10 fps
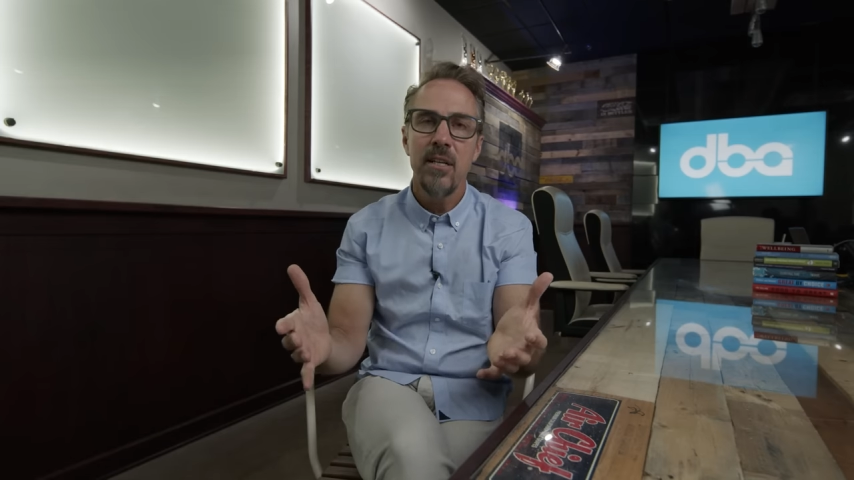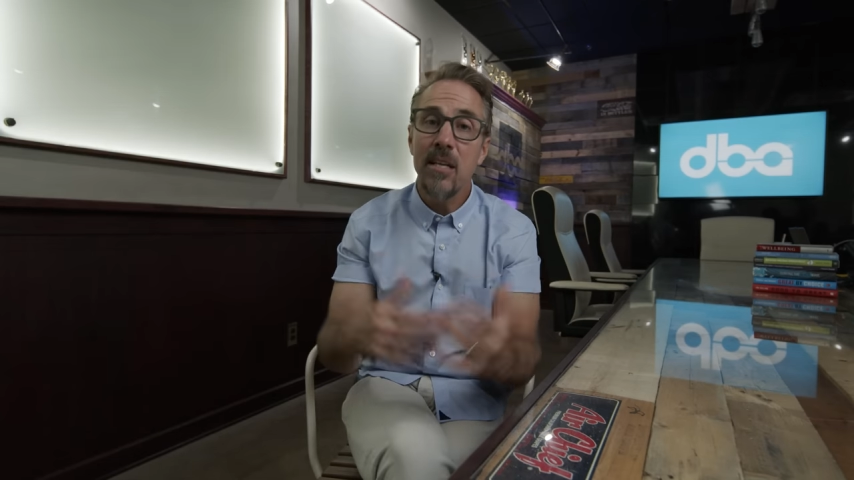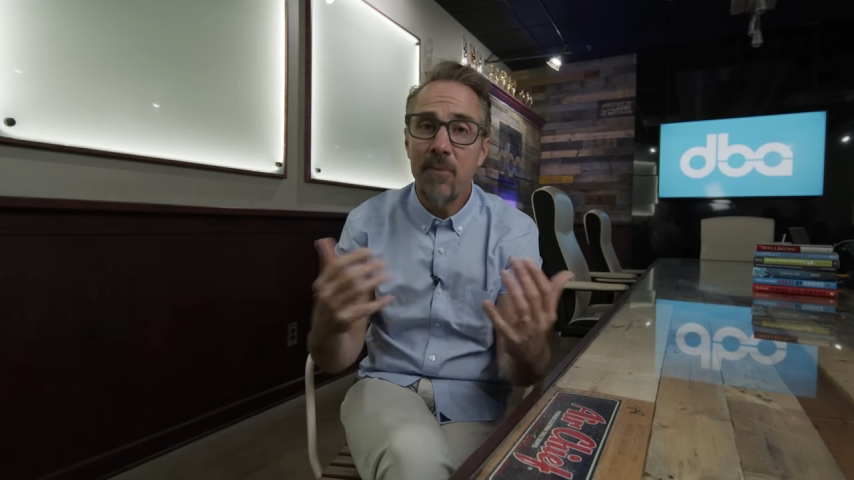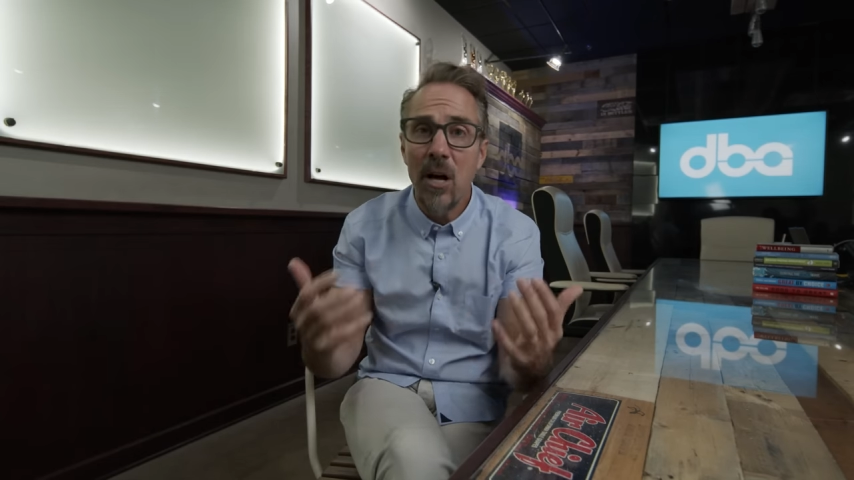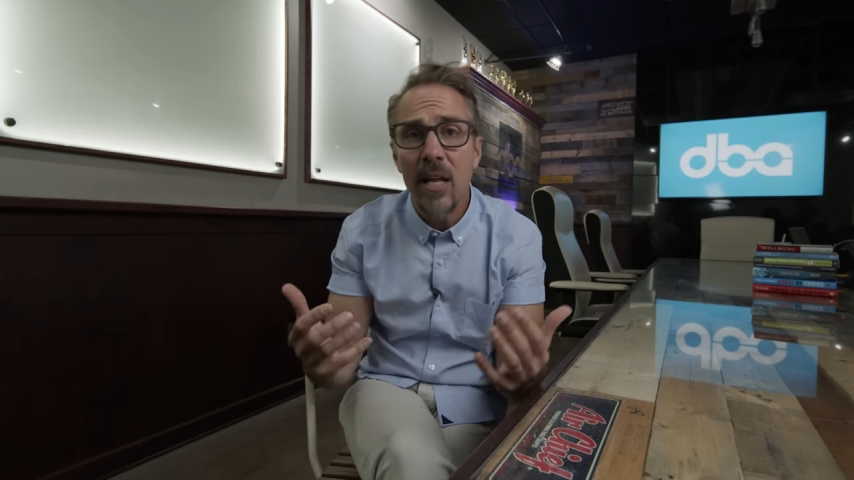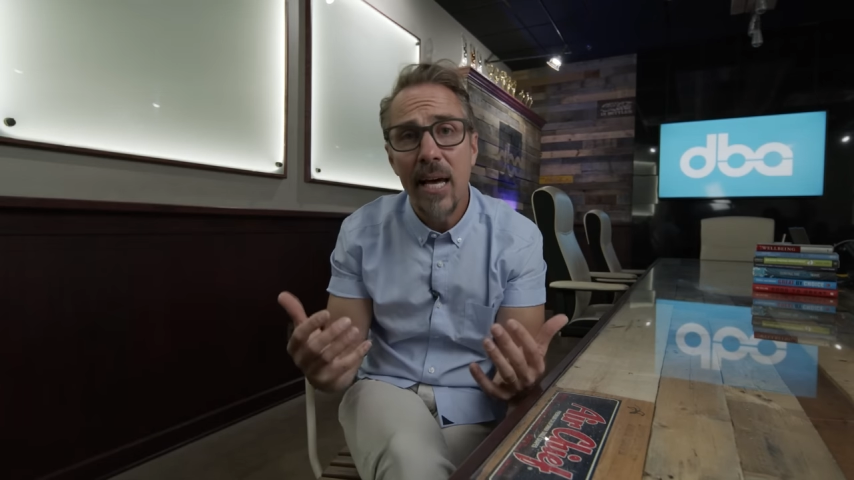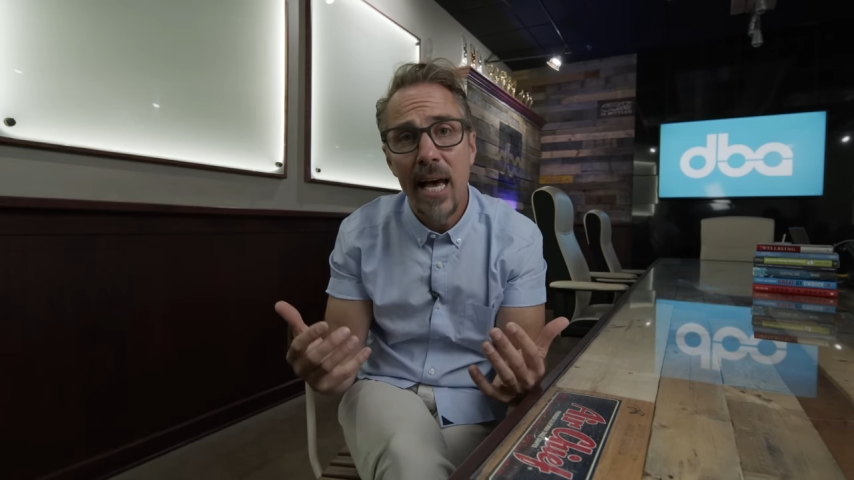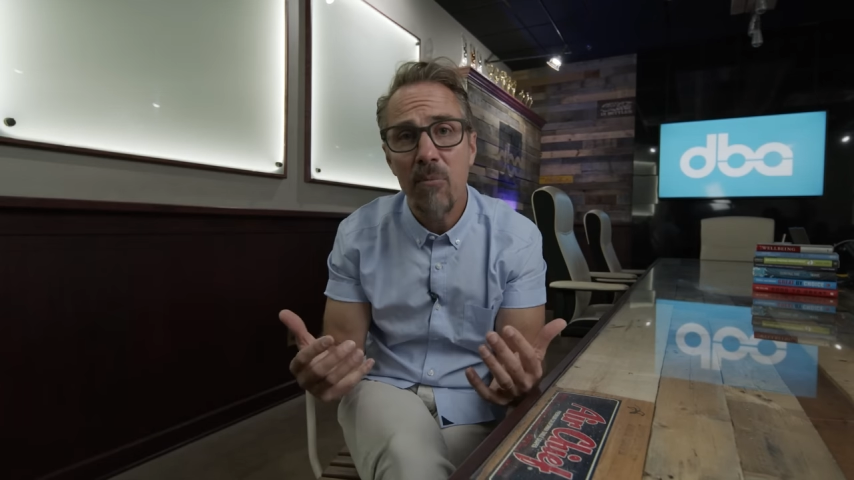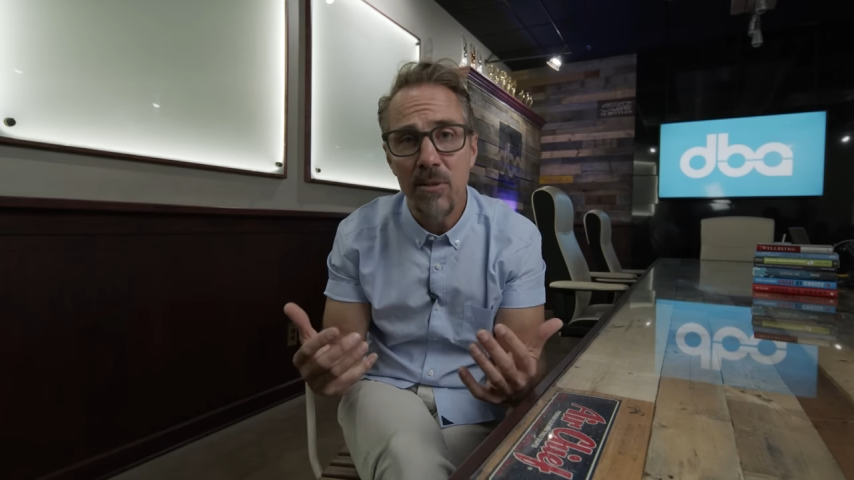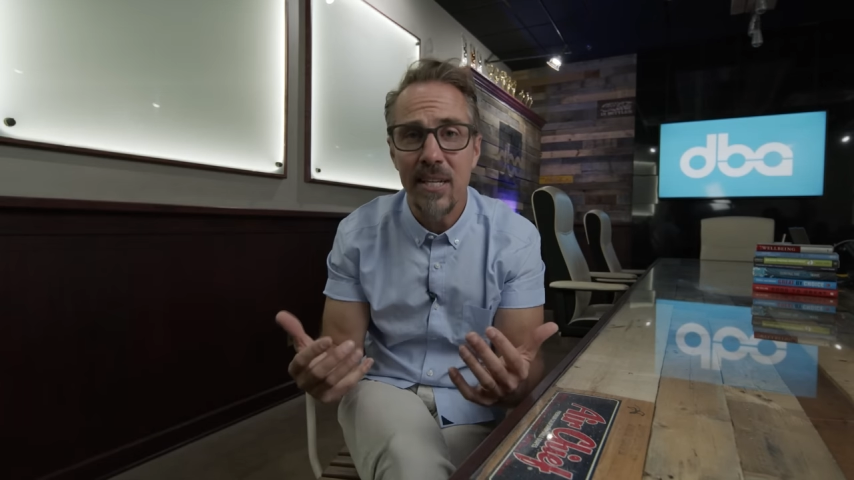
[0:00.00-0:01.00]
If all I
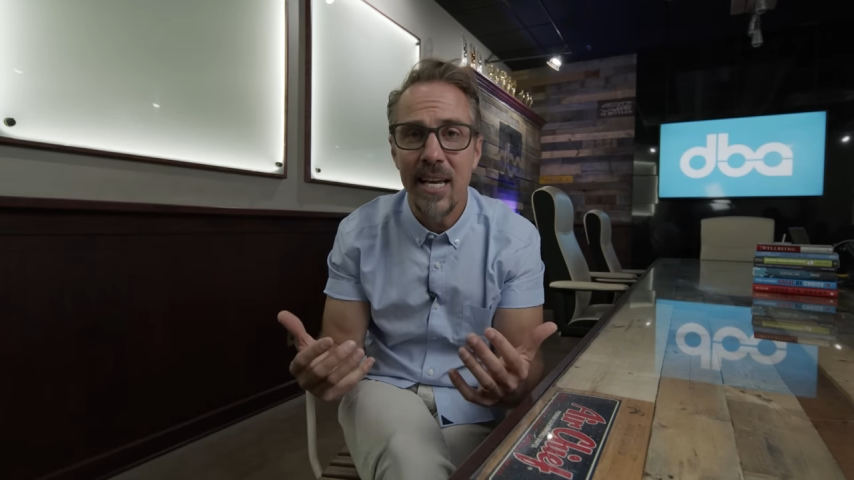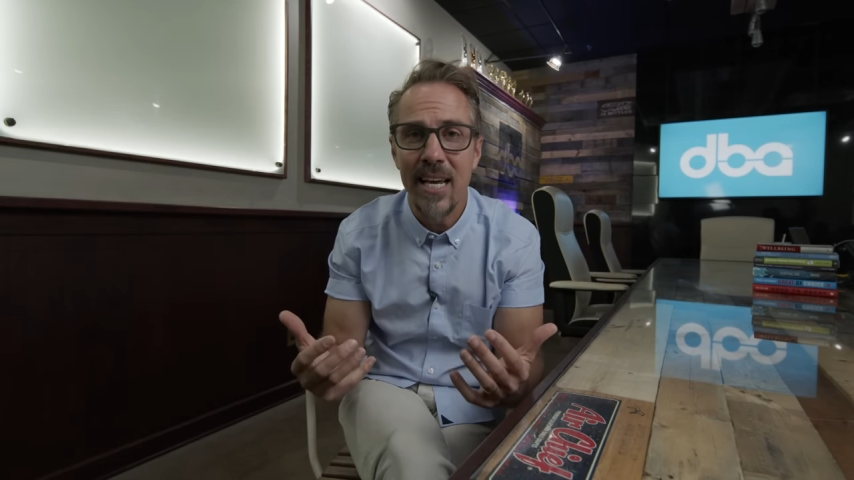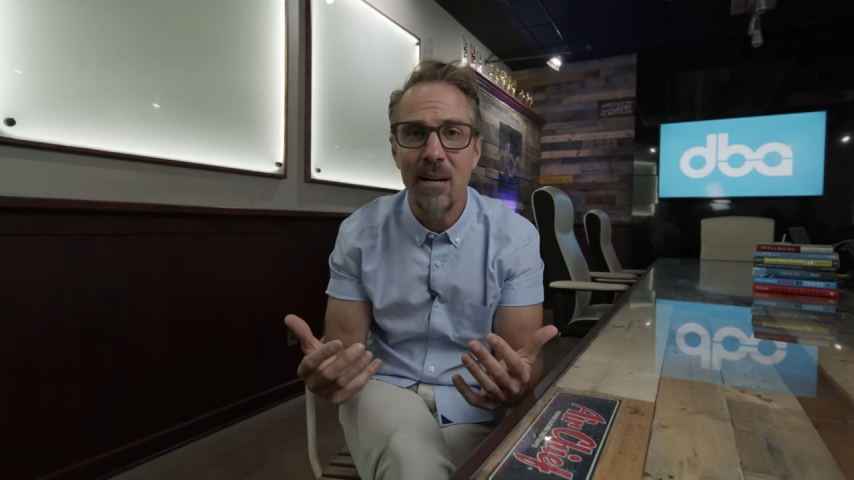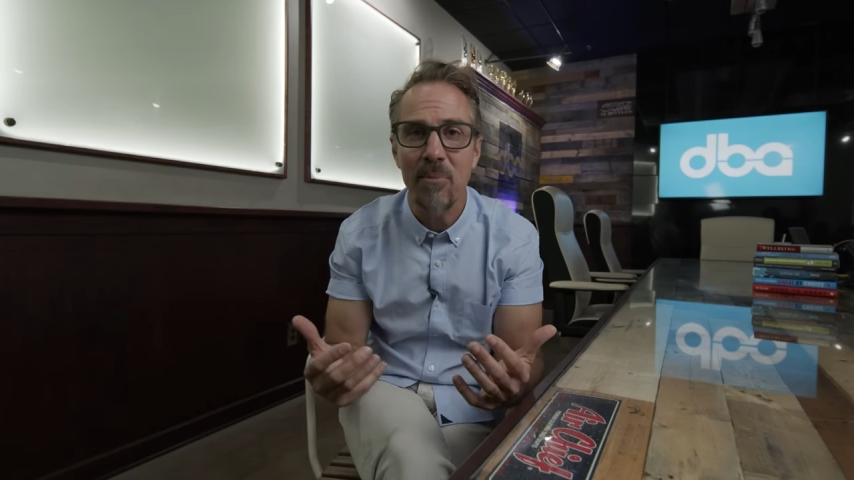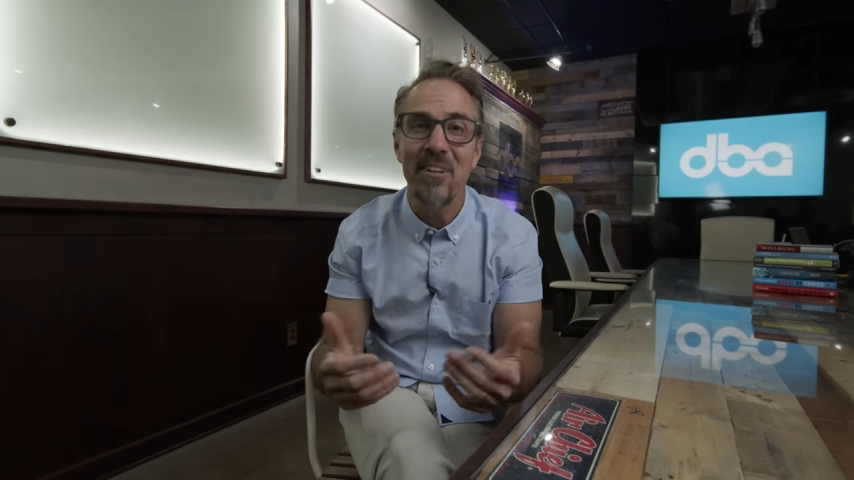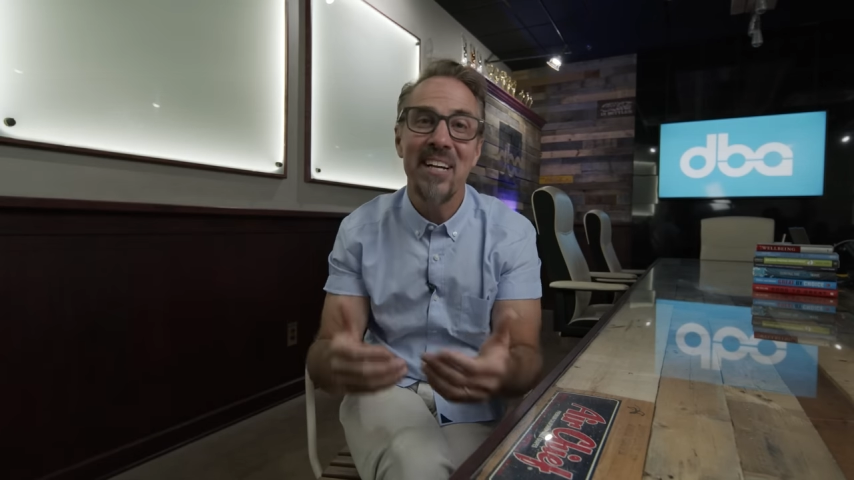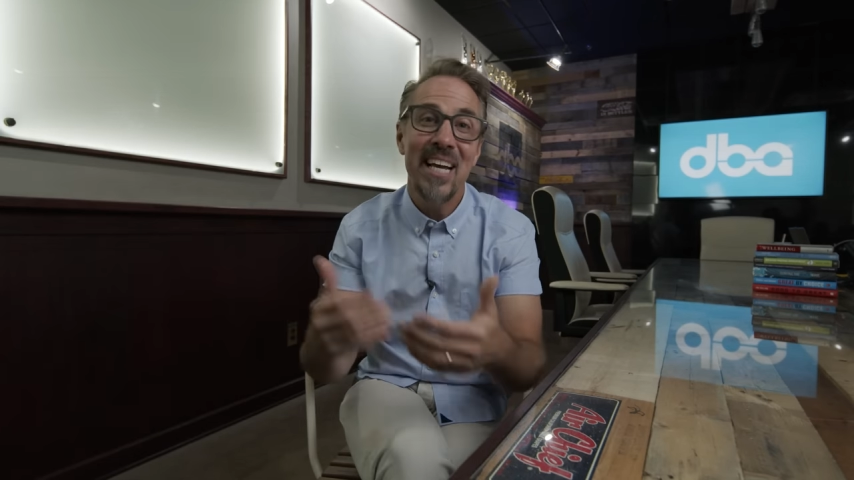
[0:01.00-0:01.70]
had was a hammer,